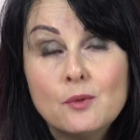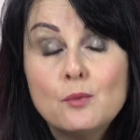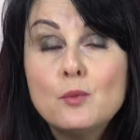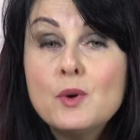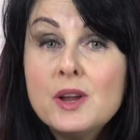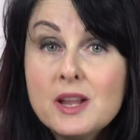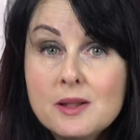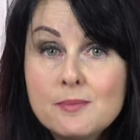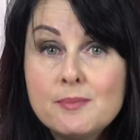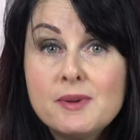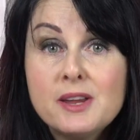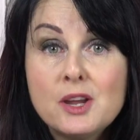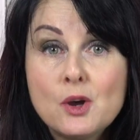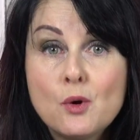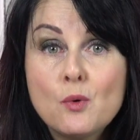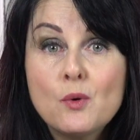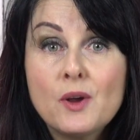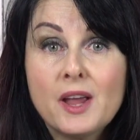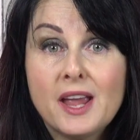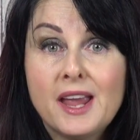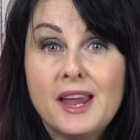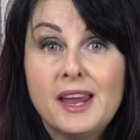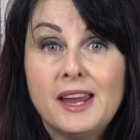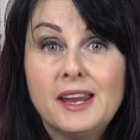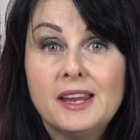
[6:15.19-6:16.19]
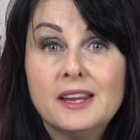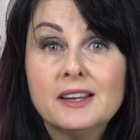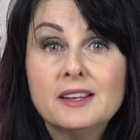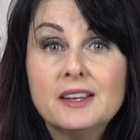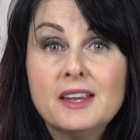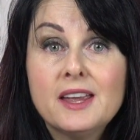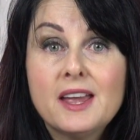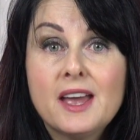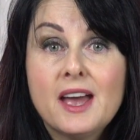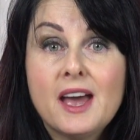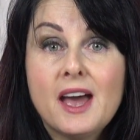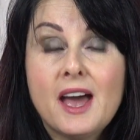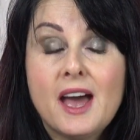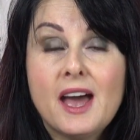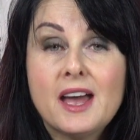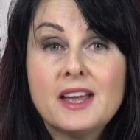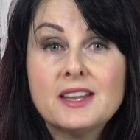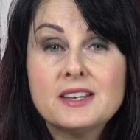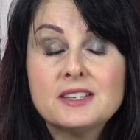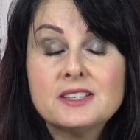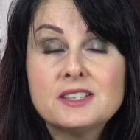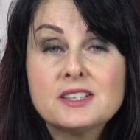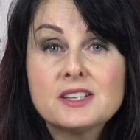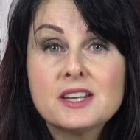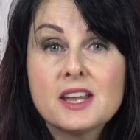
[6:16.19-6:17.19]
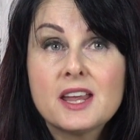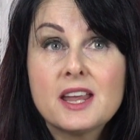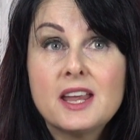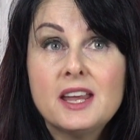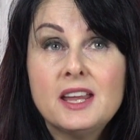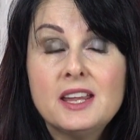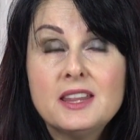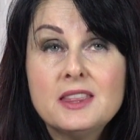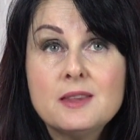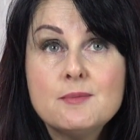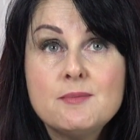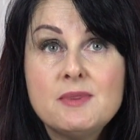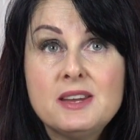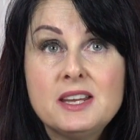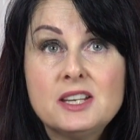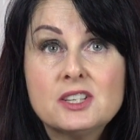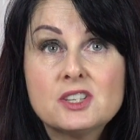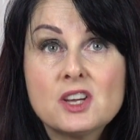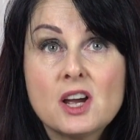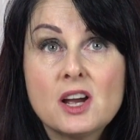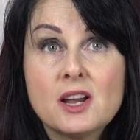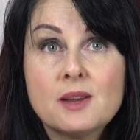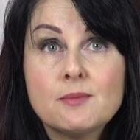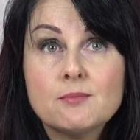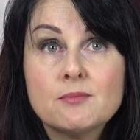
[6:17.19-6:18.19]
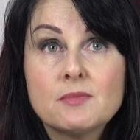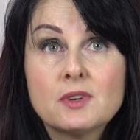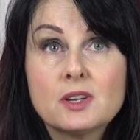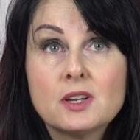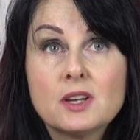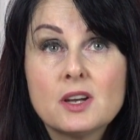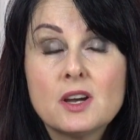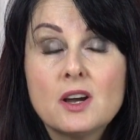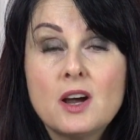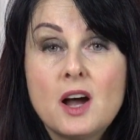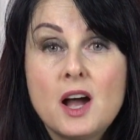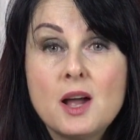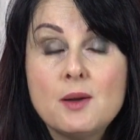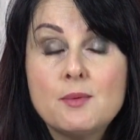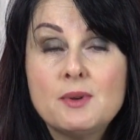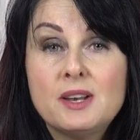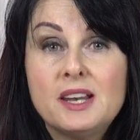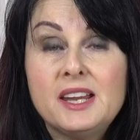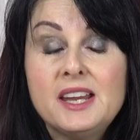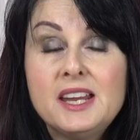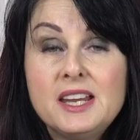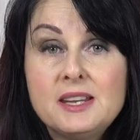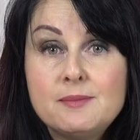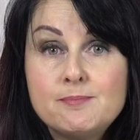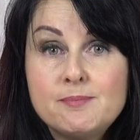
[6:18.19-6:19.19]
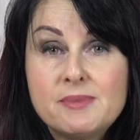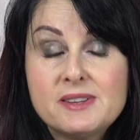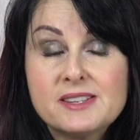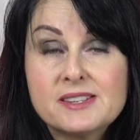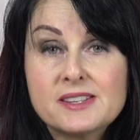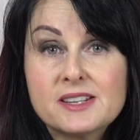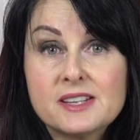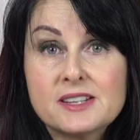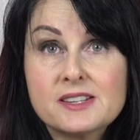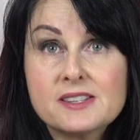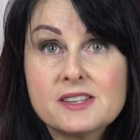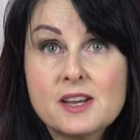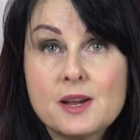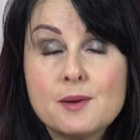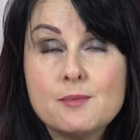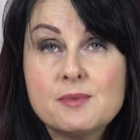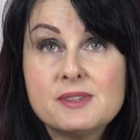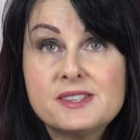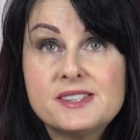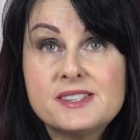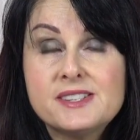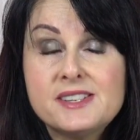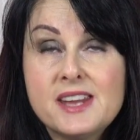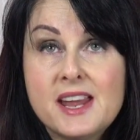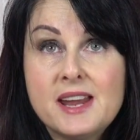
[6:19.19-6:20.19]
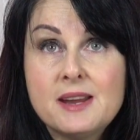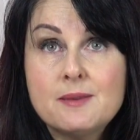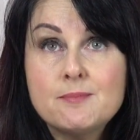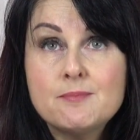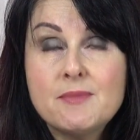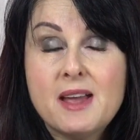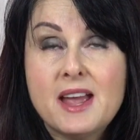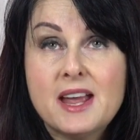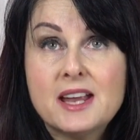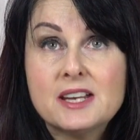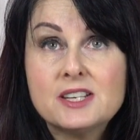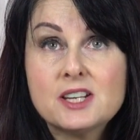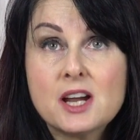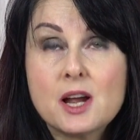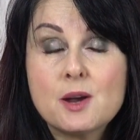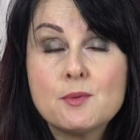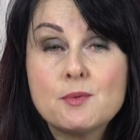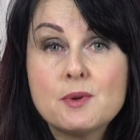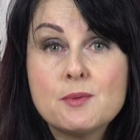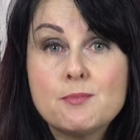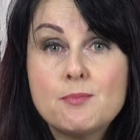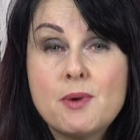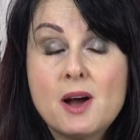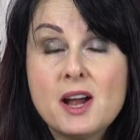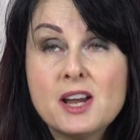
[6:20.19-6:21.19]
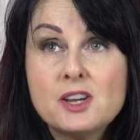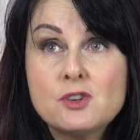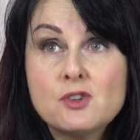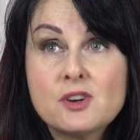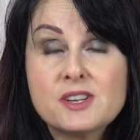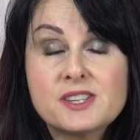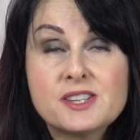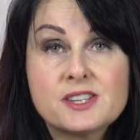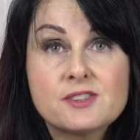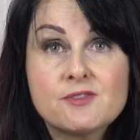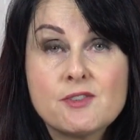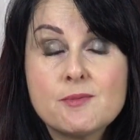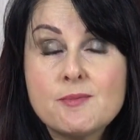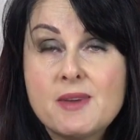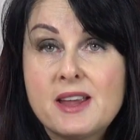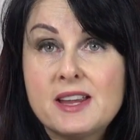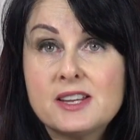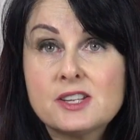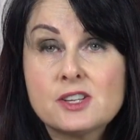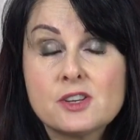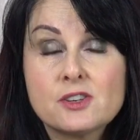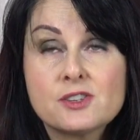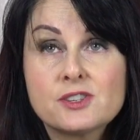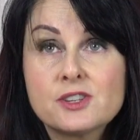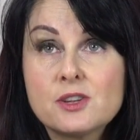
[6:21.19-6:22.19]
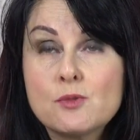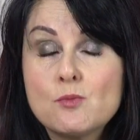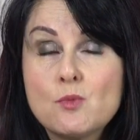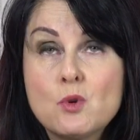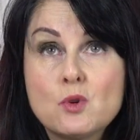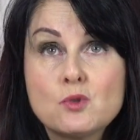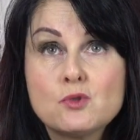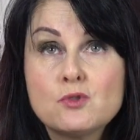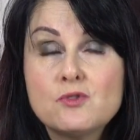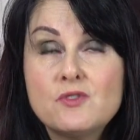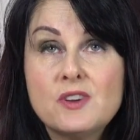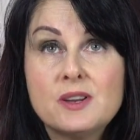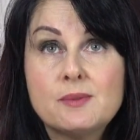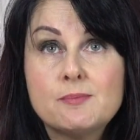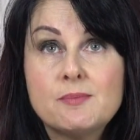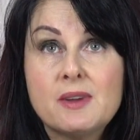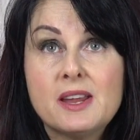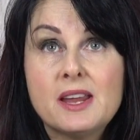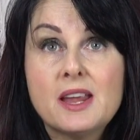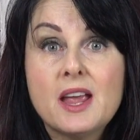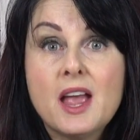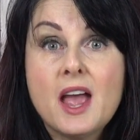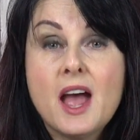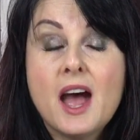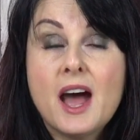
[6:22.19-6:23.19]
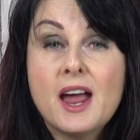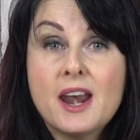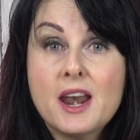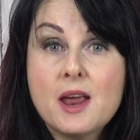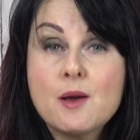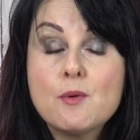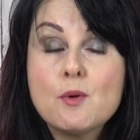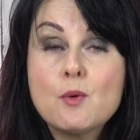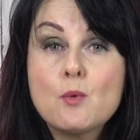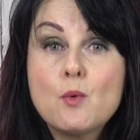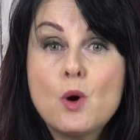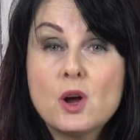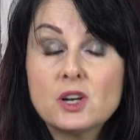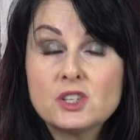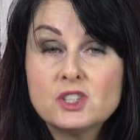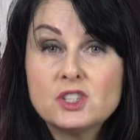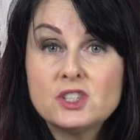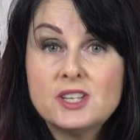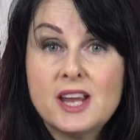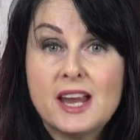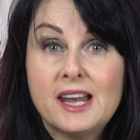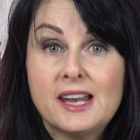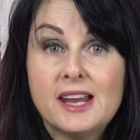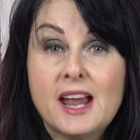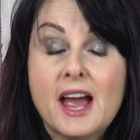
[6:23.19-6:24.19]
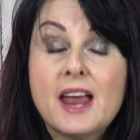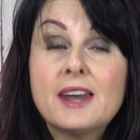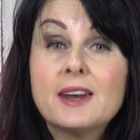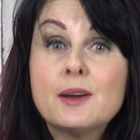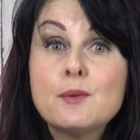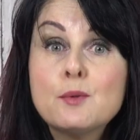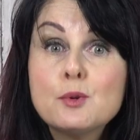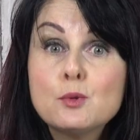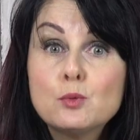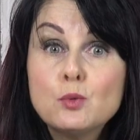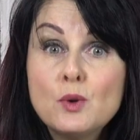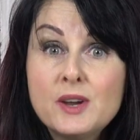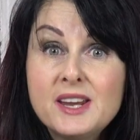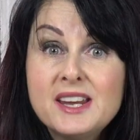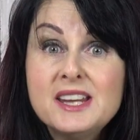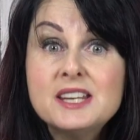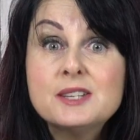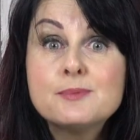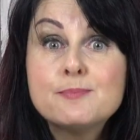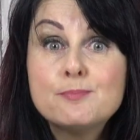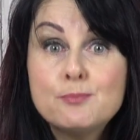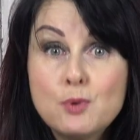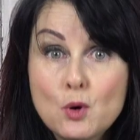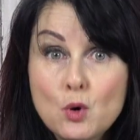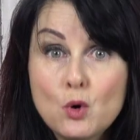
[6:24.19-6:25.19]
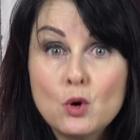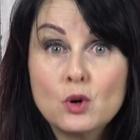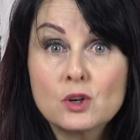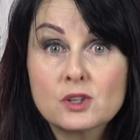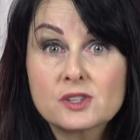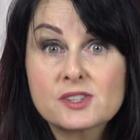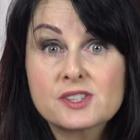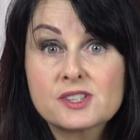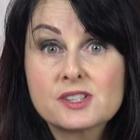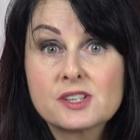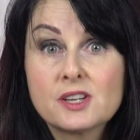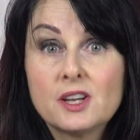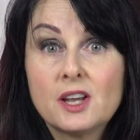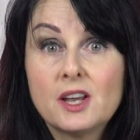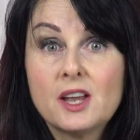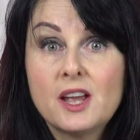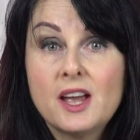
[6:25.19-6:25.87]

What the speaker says: We'll be okay. And in the meantime, I will eat biscuits, I will stay in bed, I will buy dresses from ASOS that won't fit me, and I will watch telly, and I will read books.